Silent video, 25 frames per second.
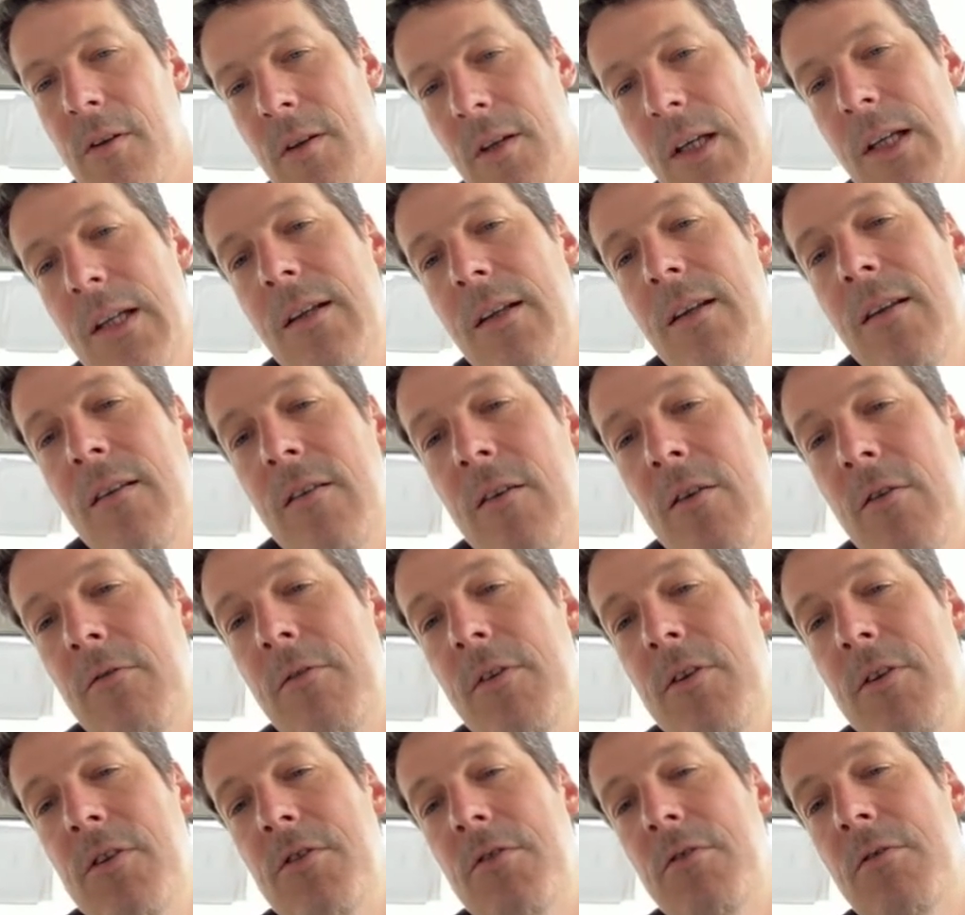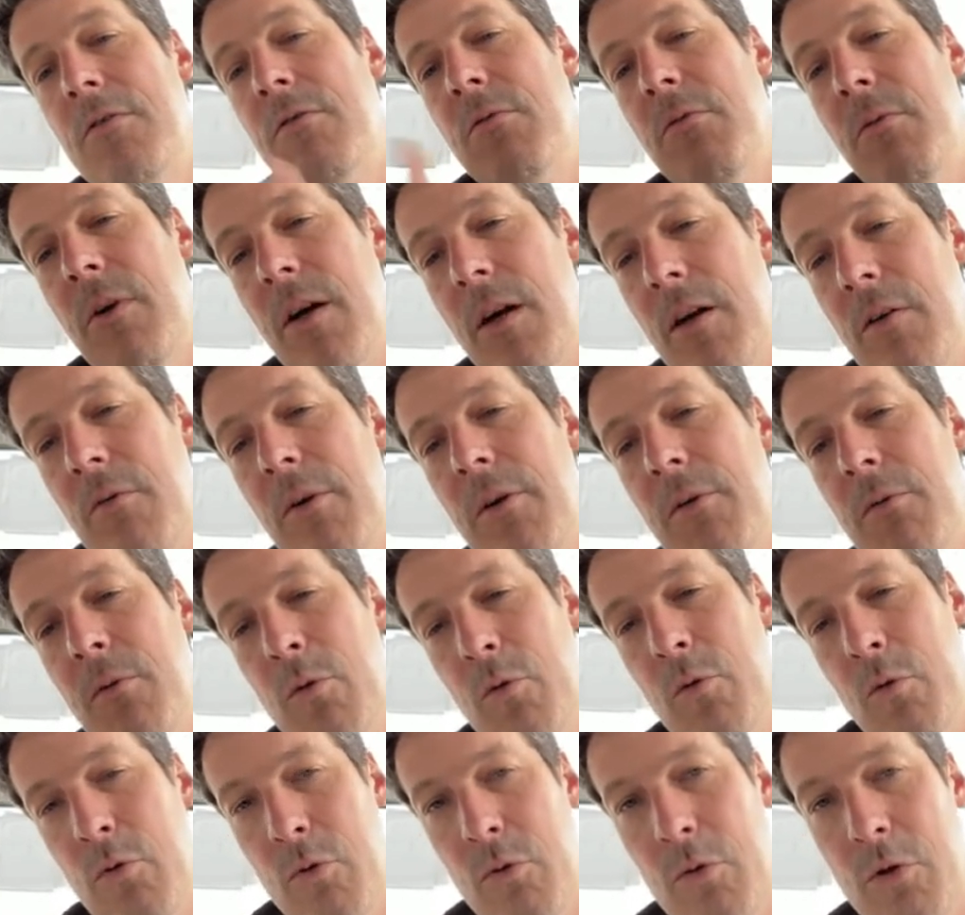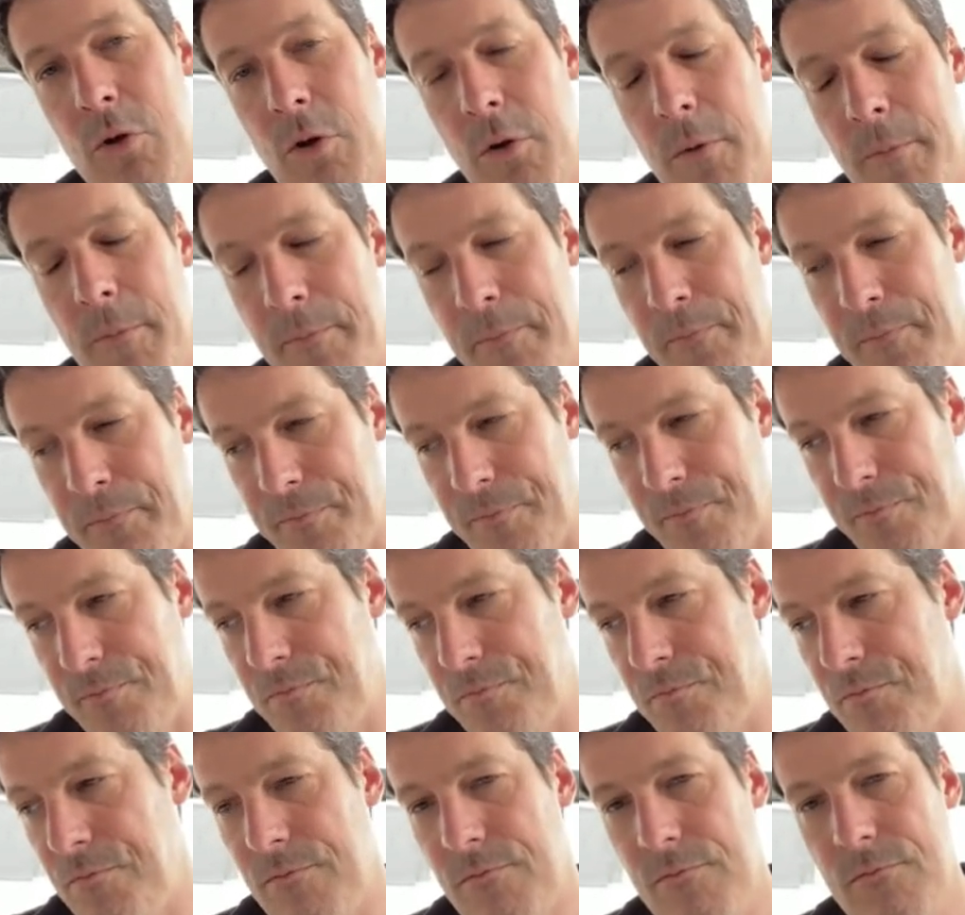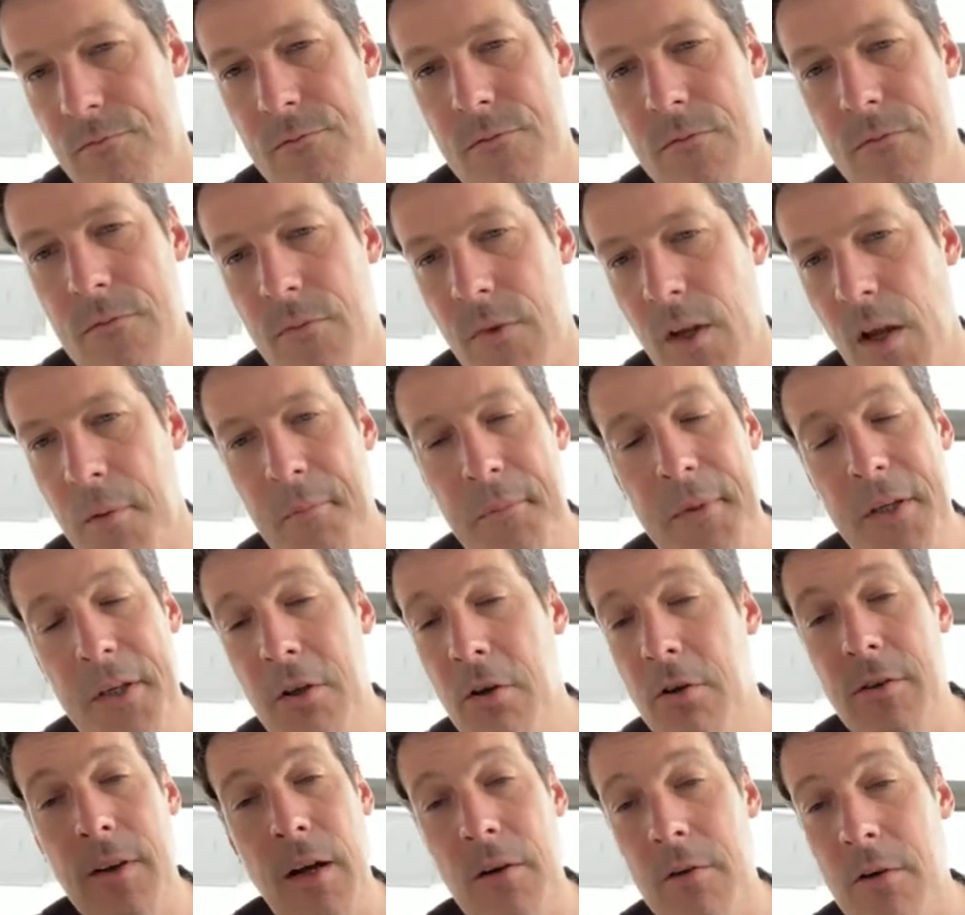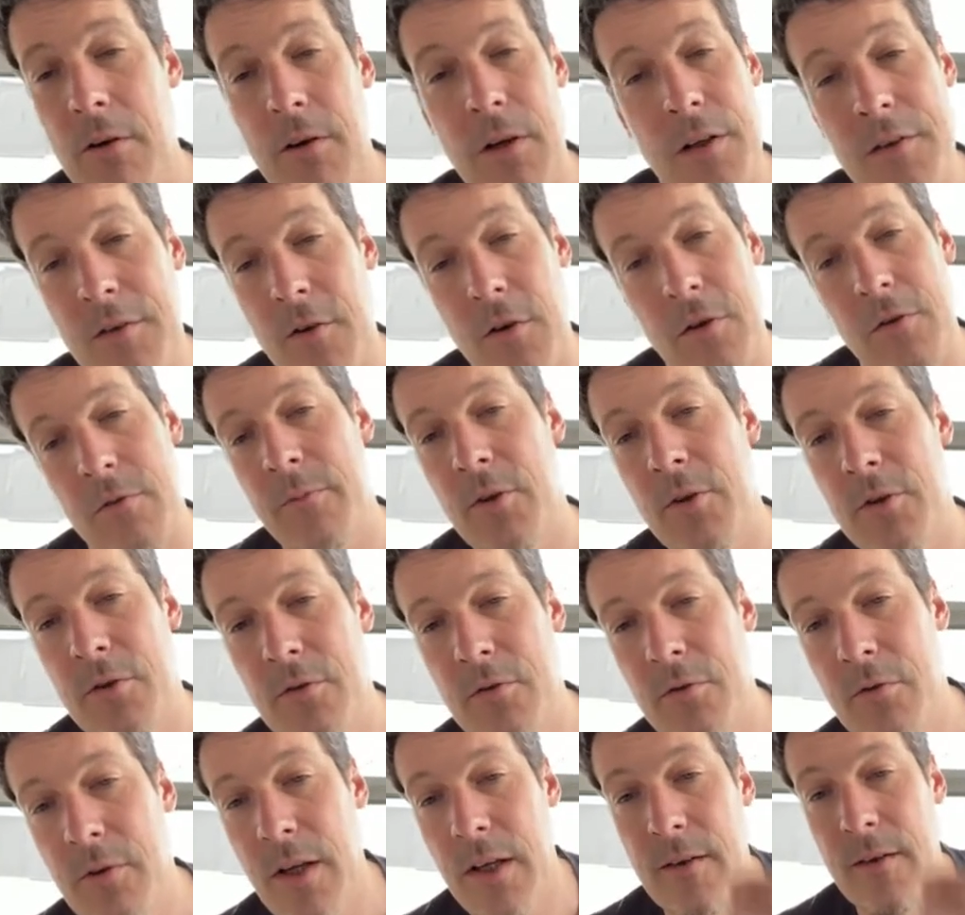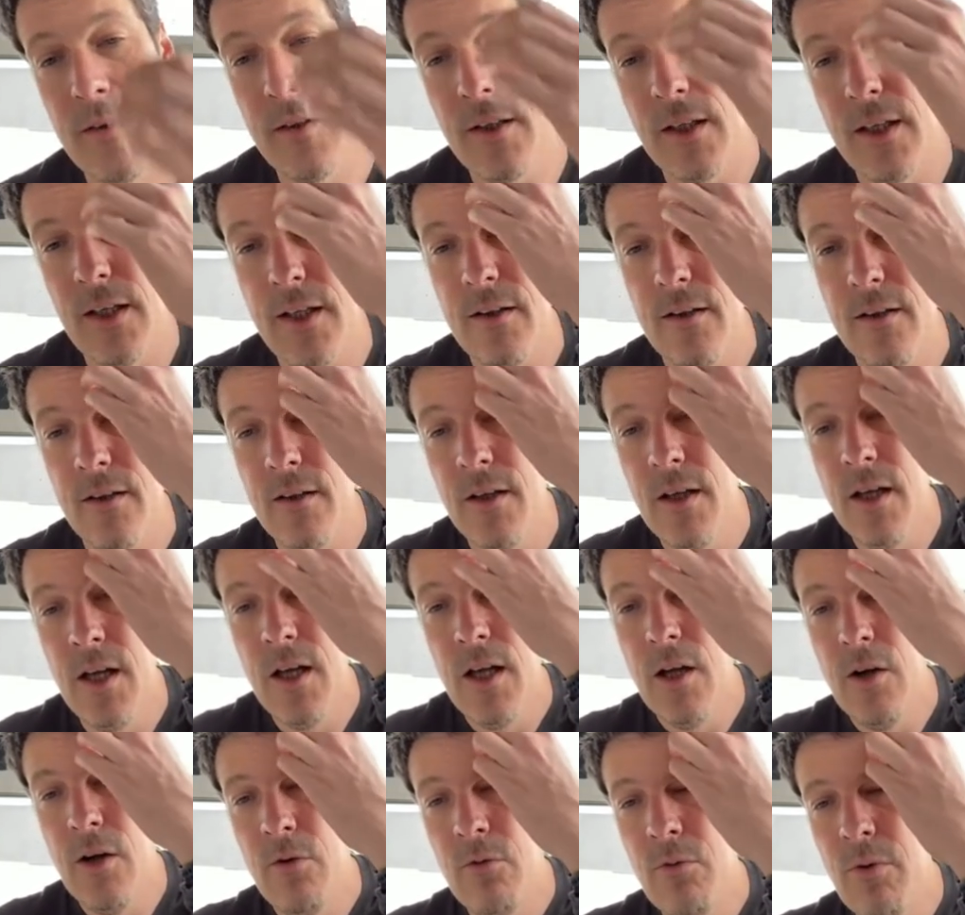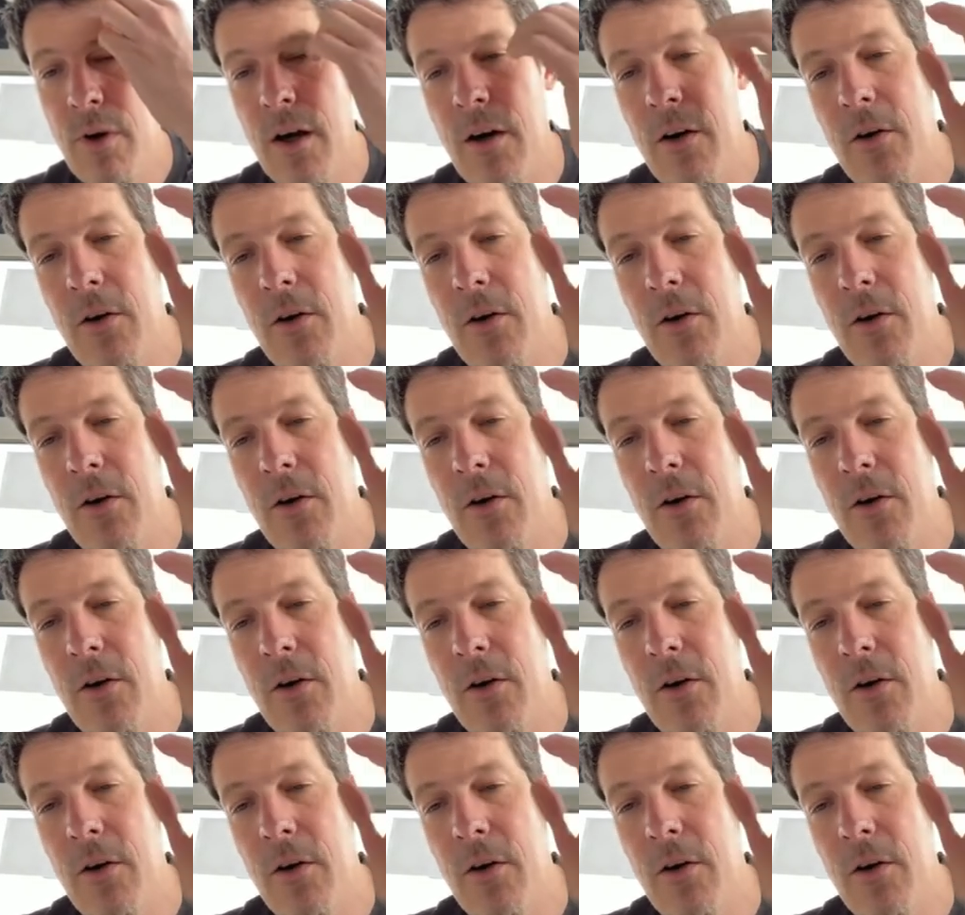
It is the vision where we want to go because our assortment today is clean. We are